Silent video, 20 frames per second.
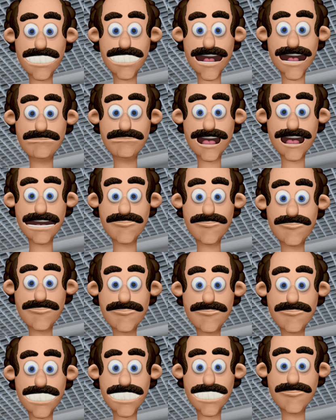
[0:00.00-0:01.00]
debris,
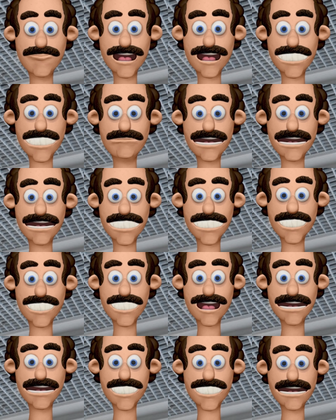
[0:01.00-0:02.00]
or spills
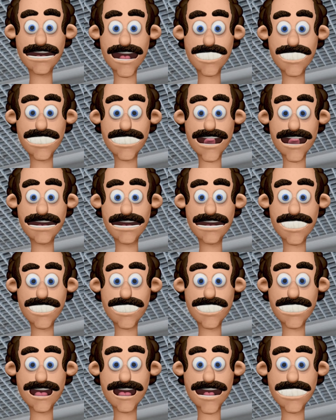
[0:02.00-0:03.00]
during the
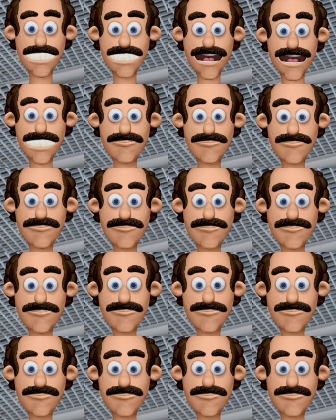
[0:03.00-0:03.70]
installation process.